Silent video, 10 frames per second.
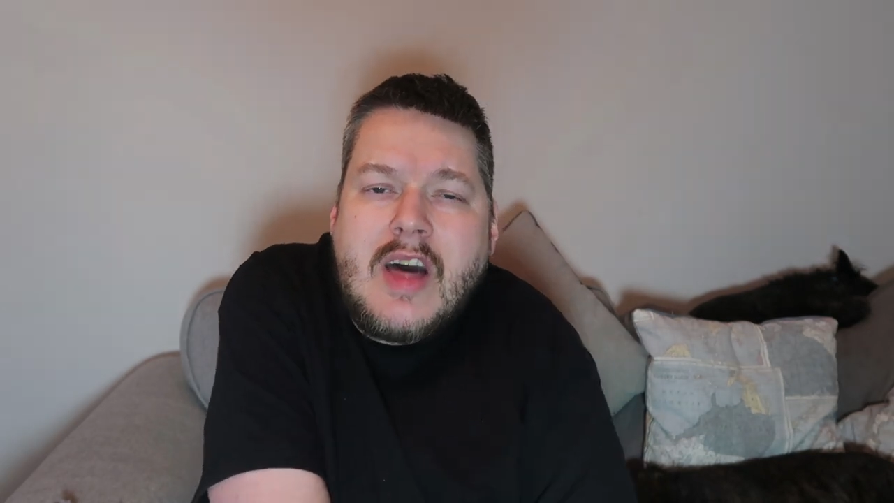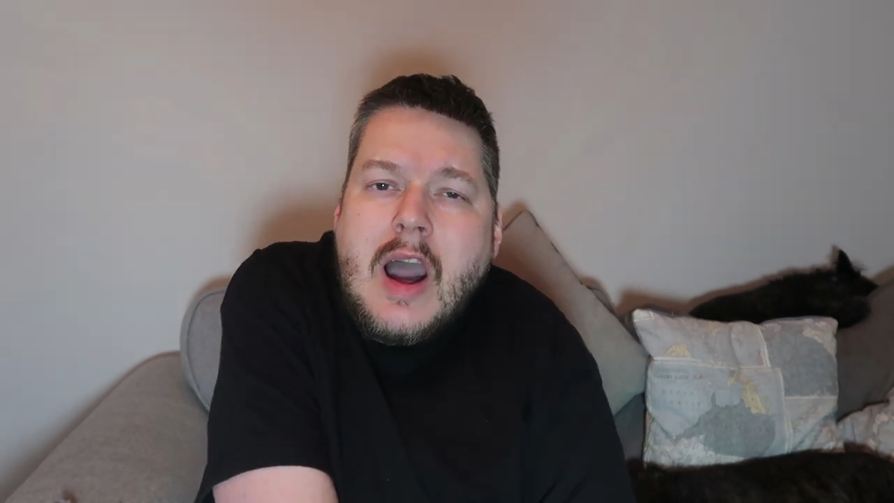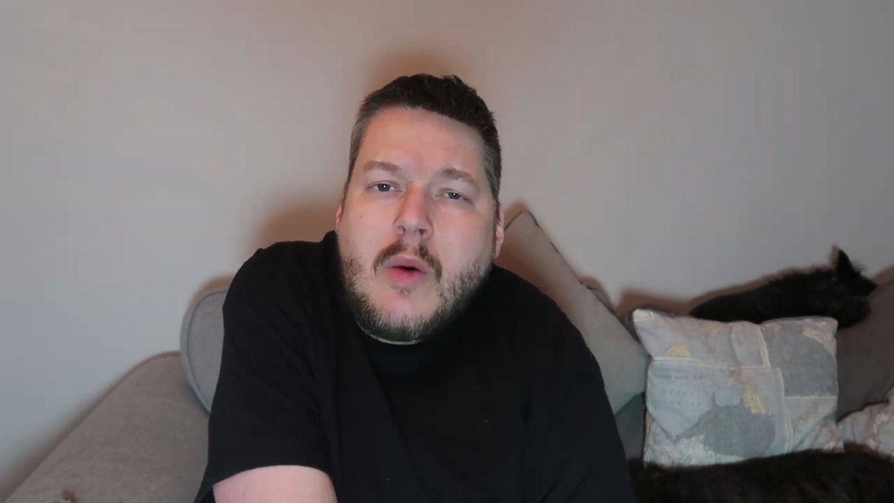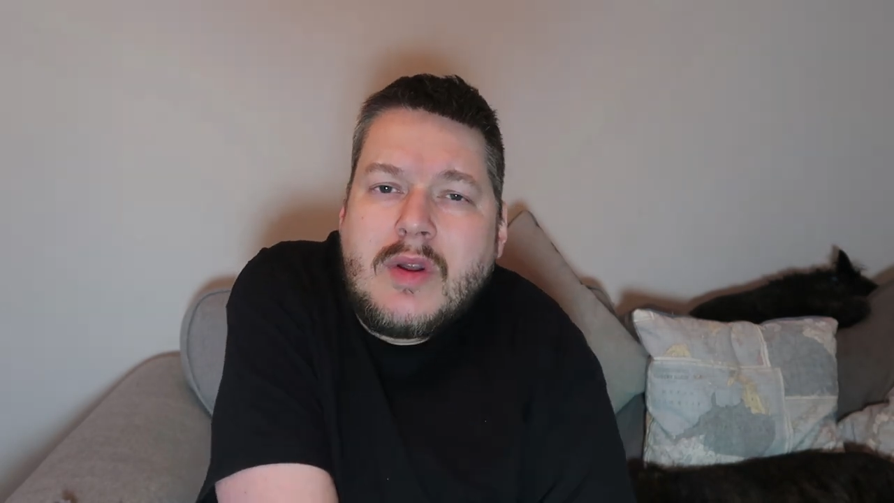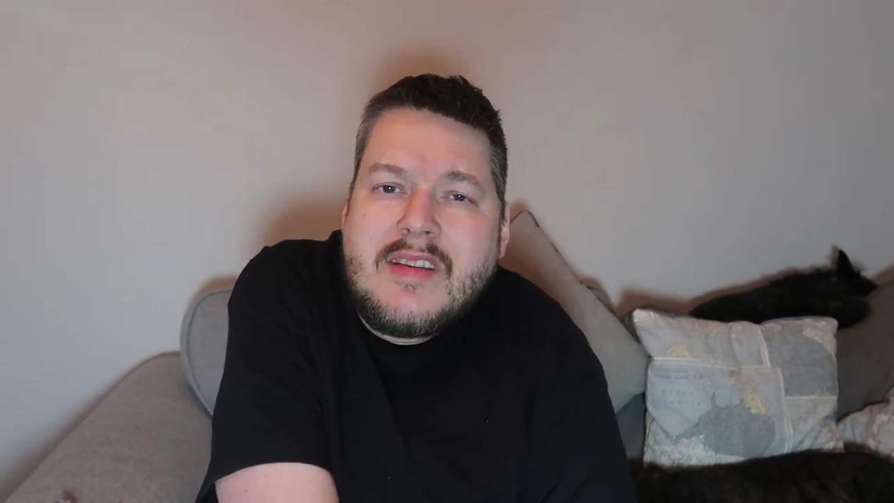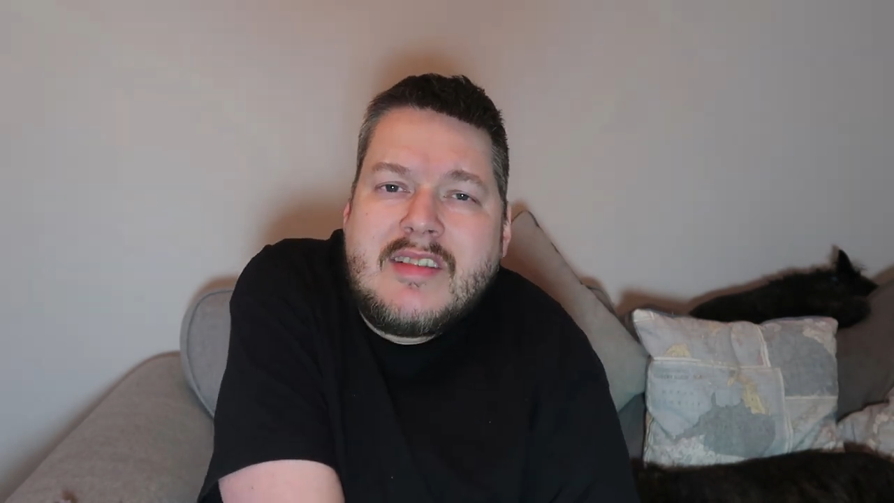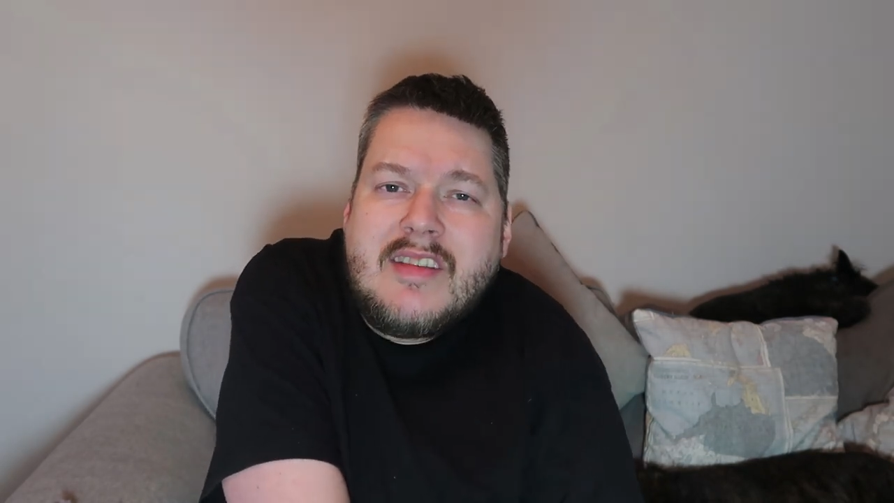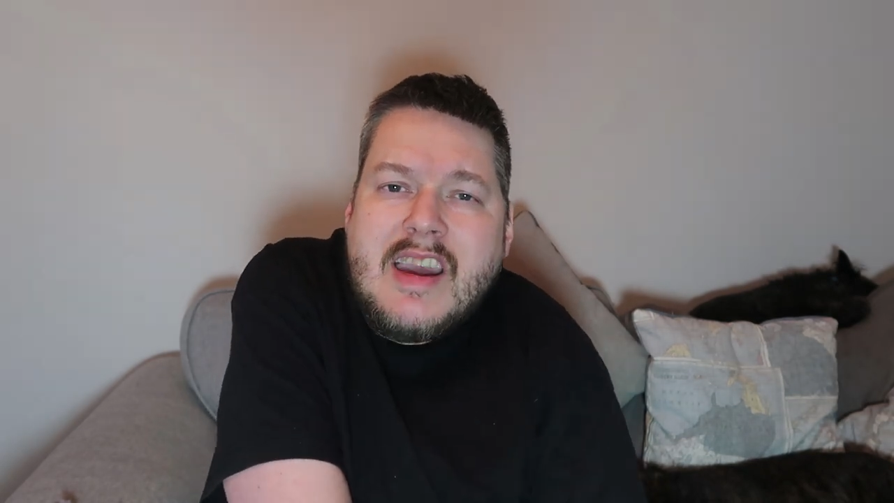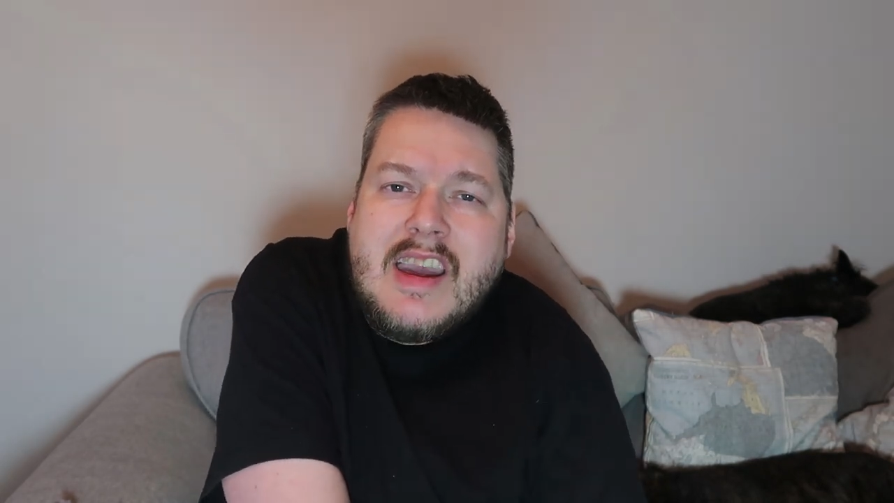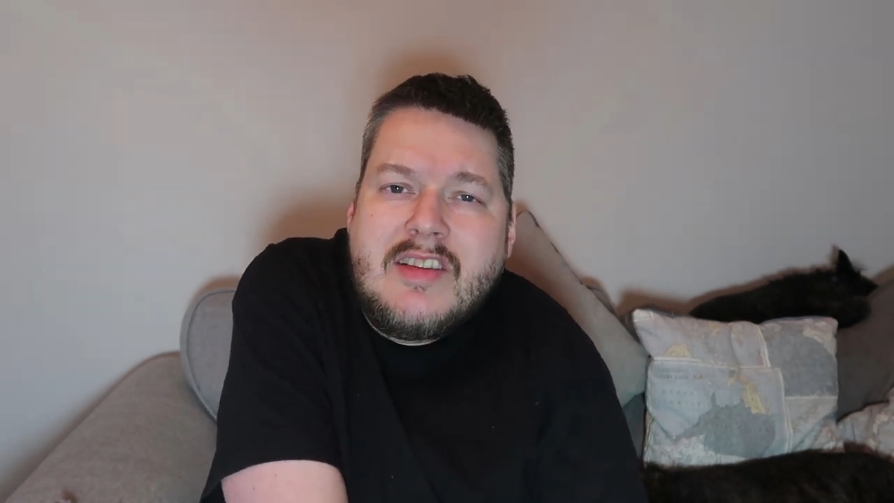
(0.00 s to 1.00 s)
that I would
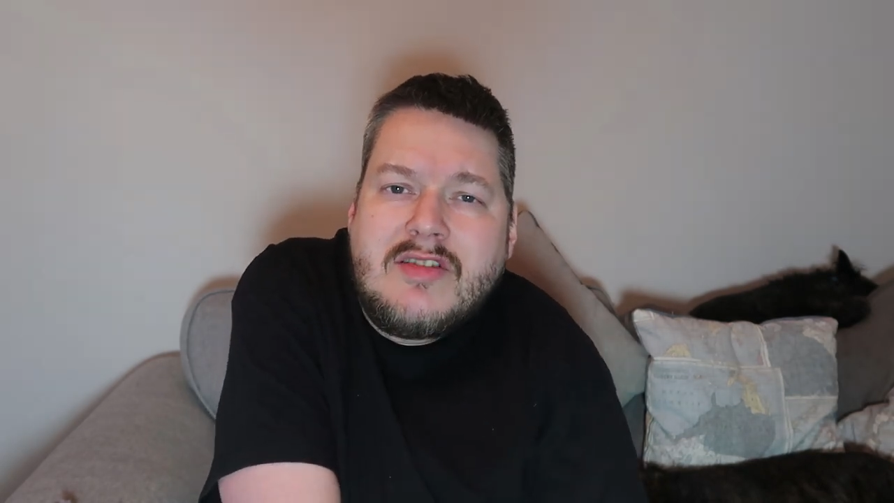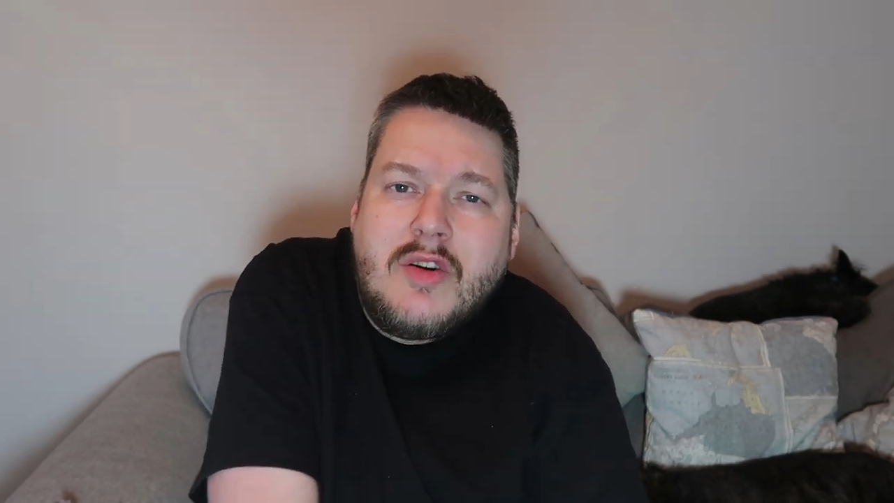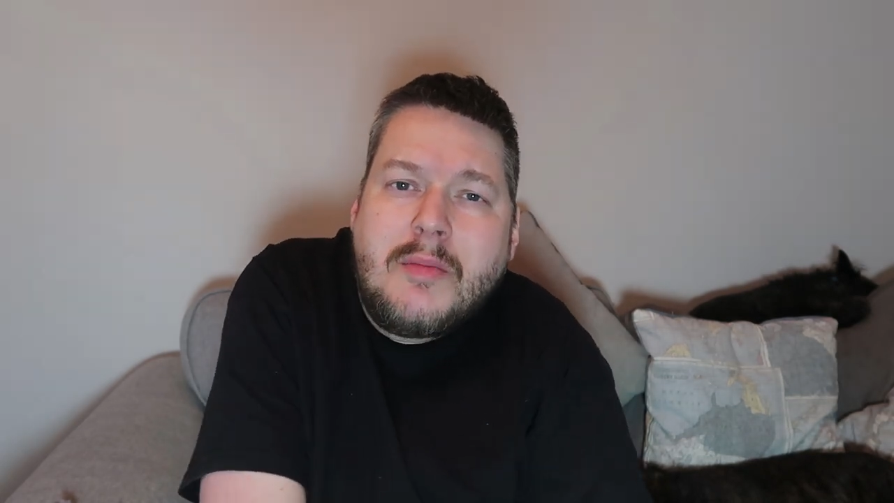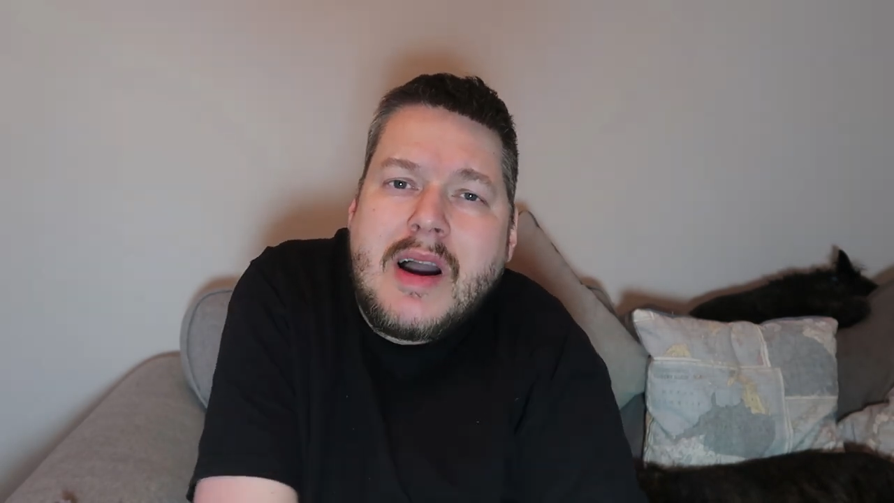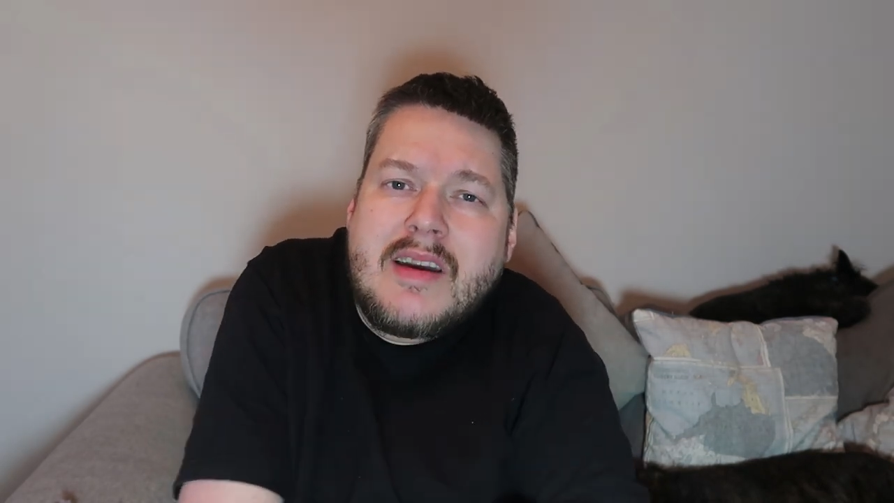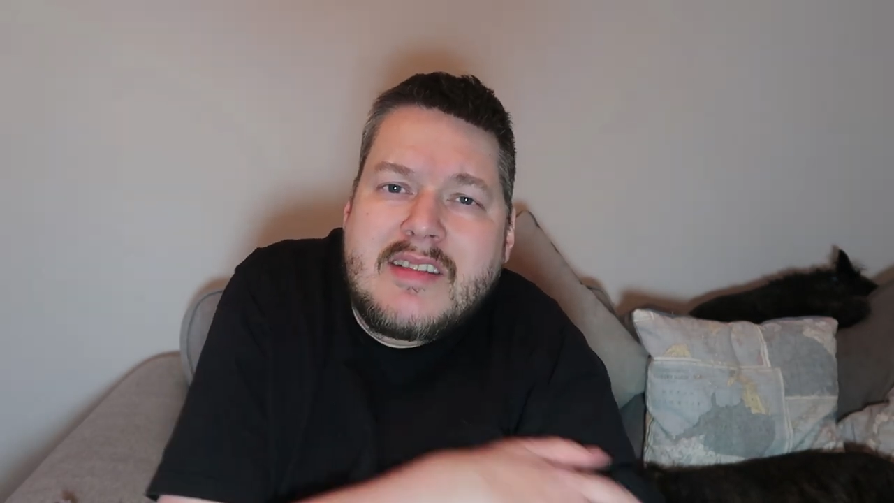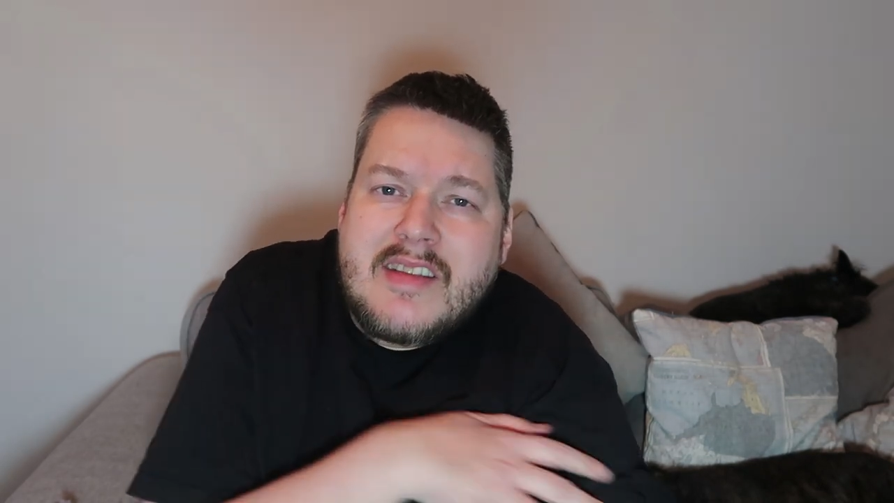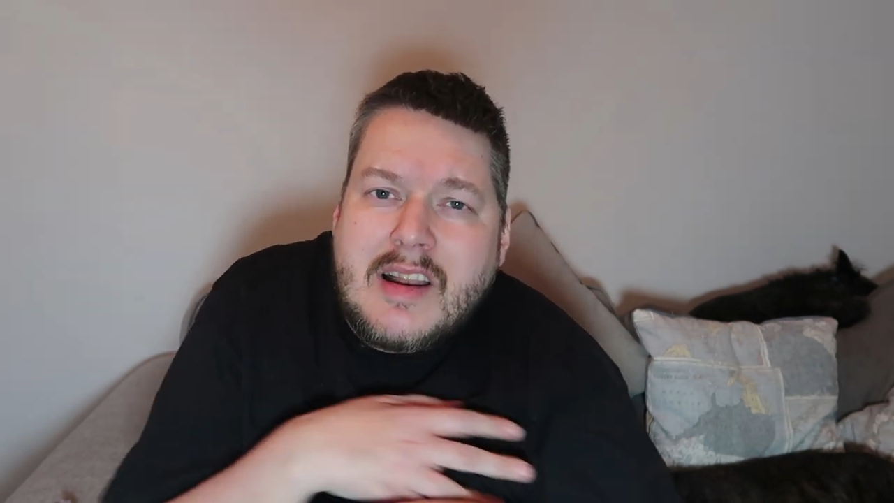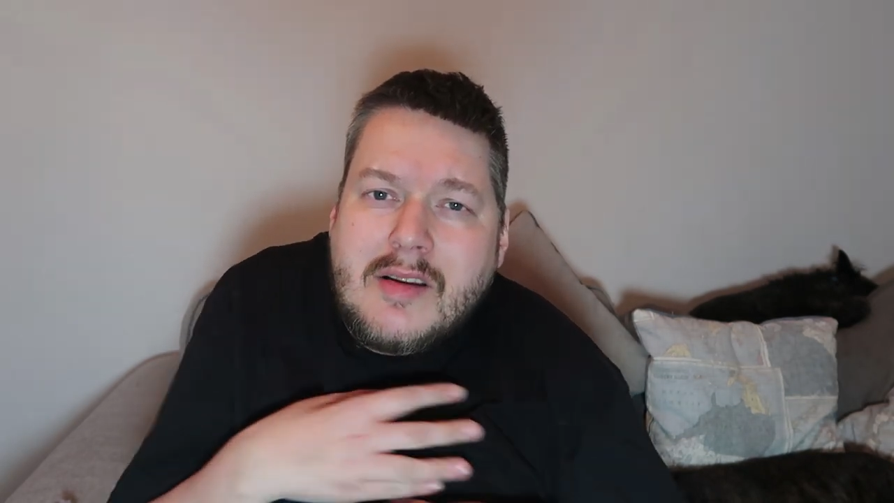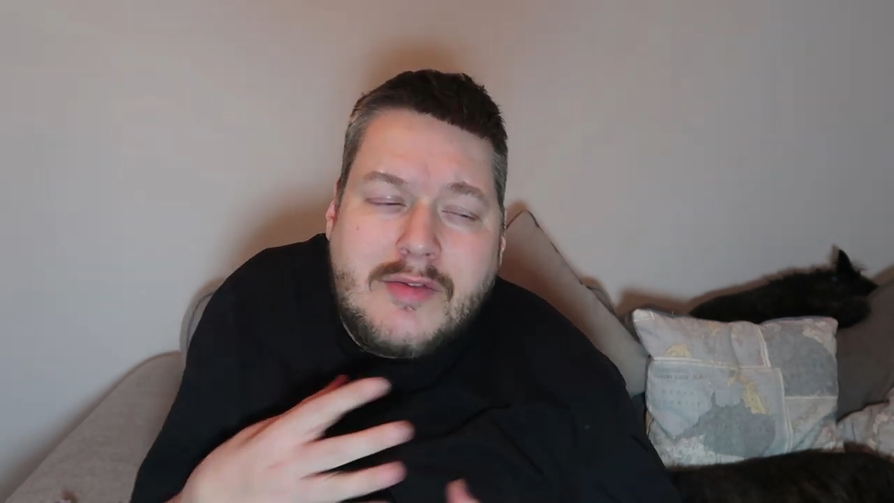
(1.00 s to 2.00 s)
say to
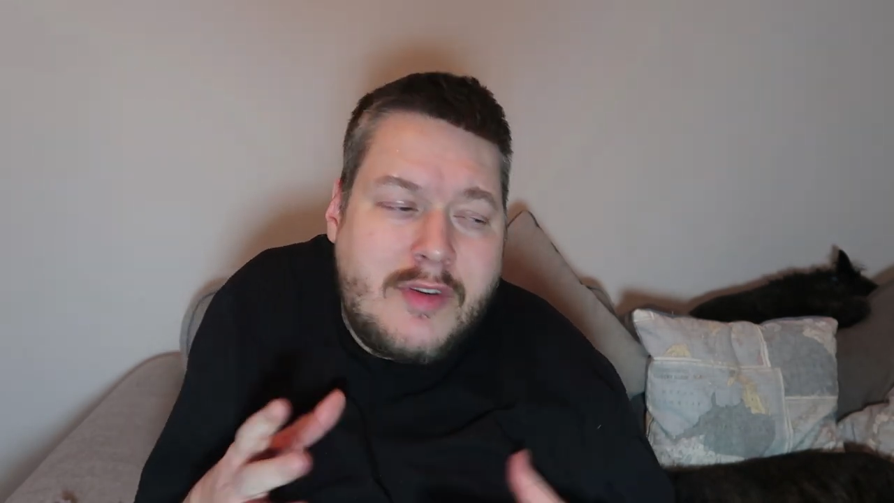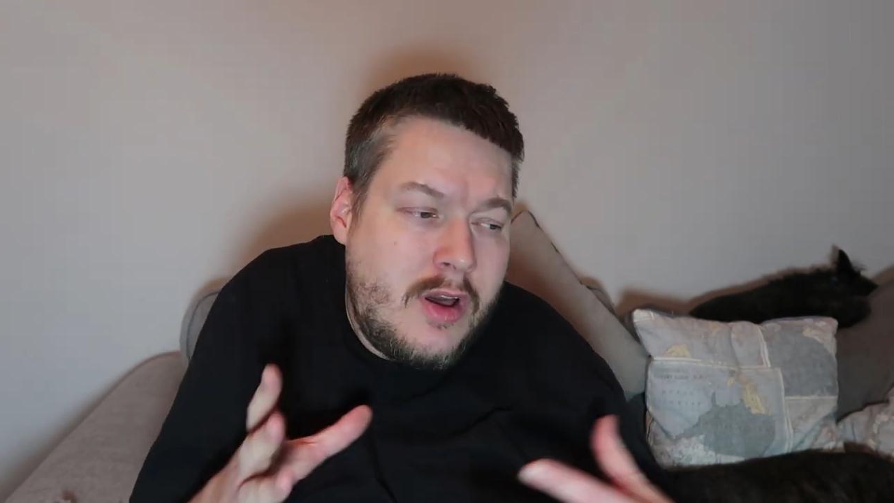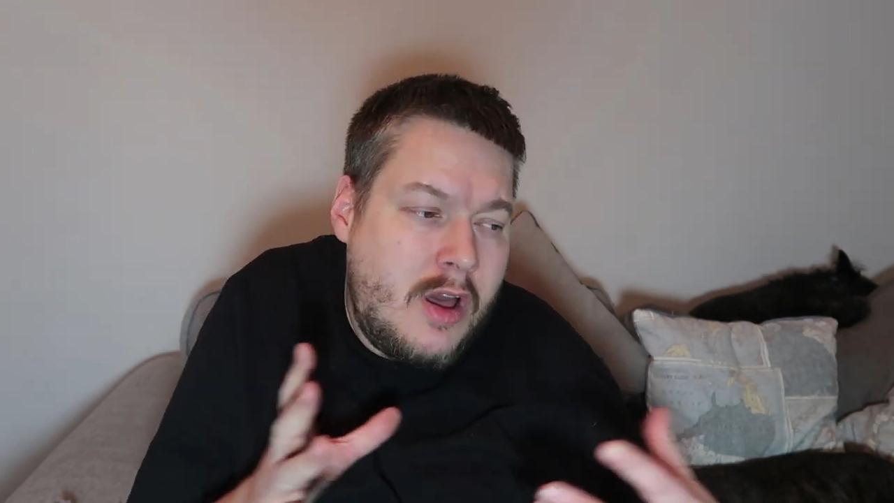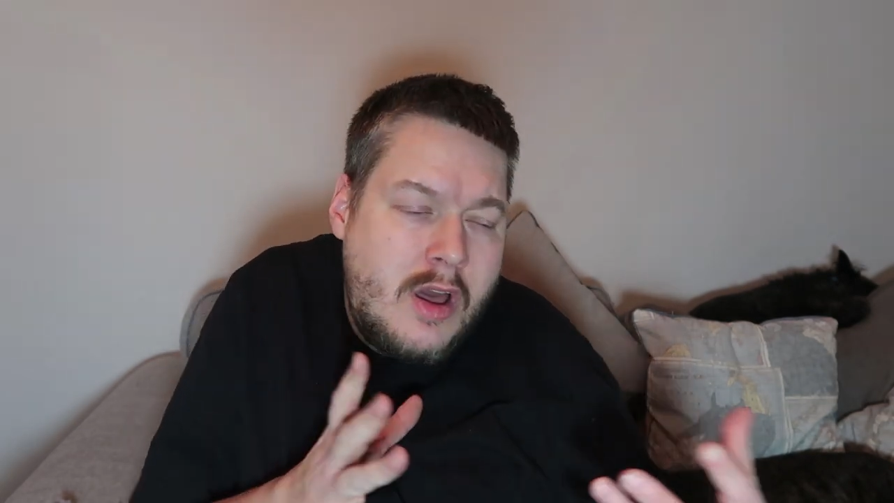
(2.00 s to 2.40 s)
myself